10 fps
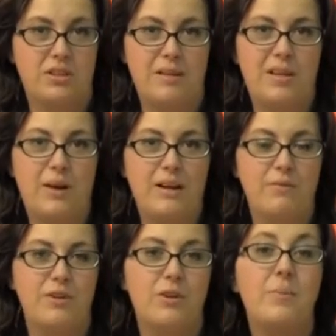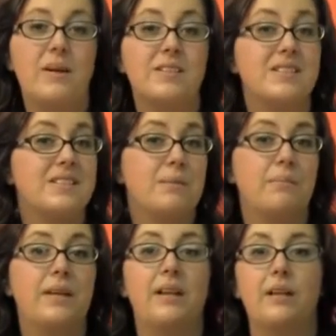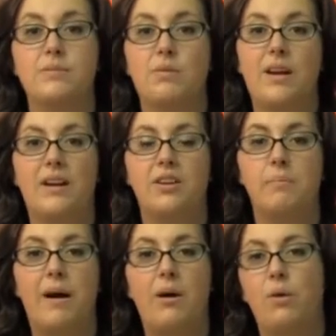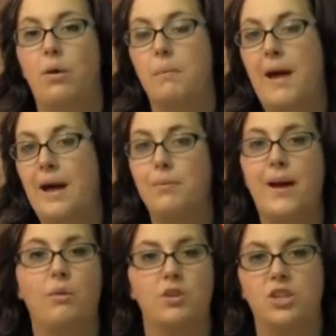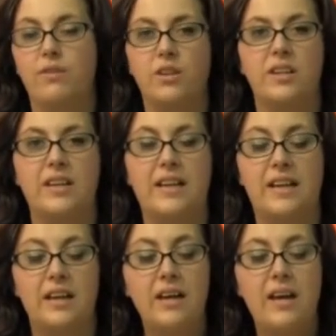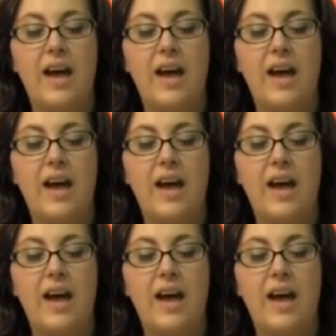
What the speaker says: going to be great for you because it simply clips right on your belt or a backpack, whichever you need,